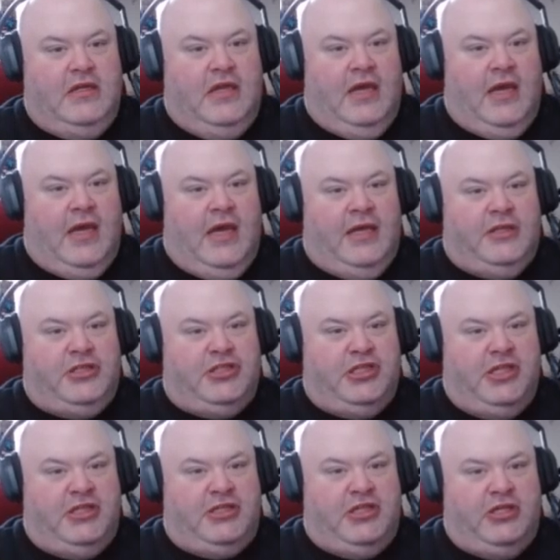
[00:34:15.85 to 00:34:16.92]
uh,
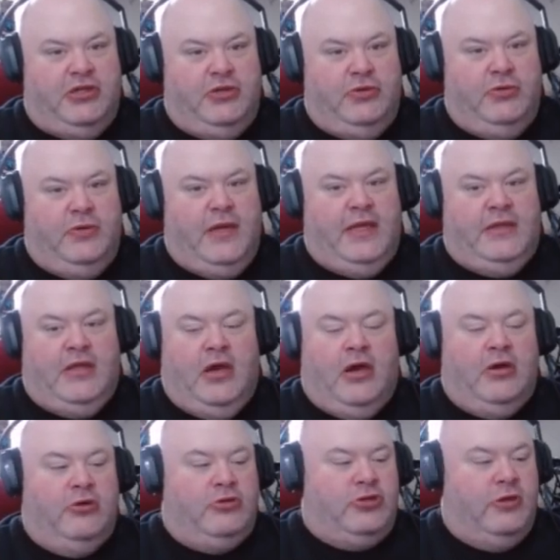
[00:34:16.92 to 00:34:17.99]
G two and the
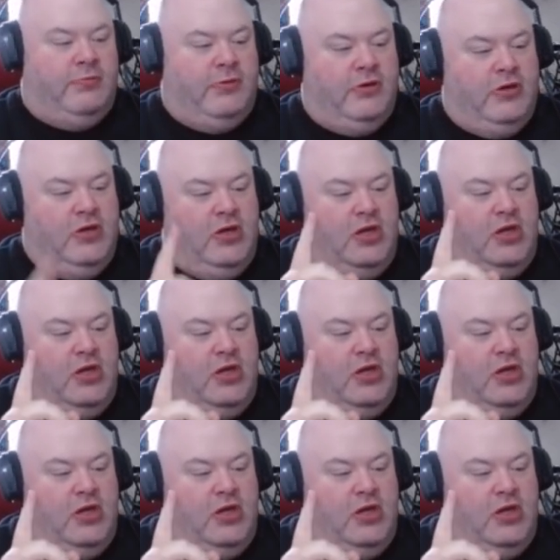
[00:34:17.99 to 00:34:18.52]
Auto Trooper.